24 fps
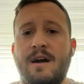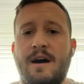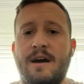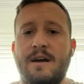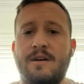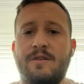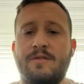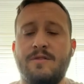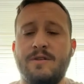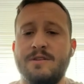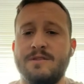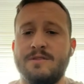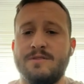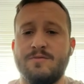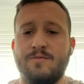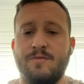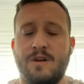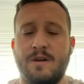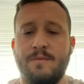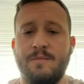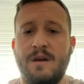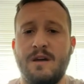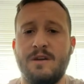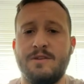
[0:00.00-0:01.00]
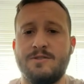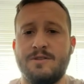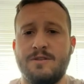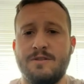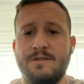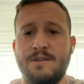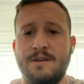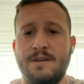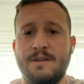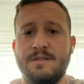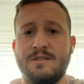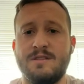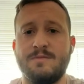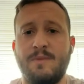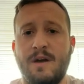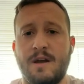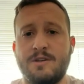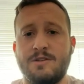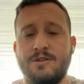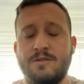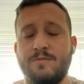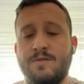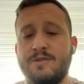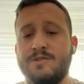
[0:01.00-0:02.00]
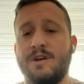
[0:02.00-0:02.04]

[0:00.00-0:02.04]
I always want to make sure the inspection,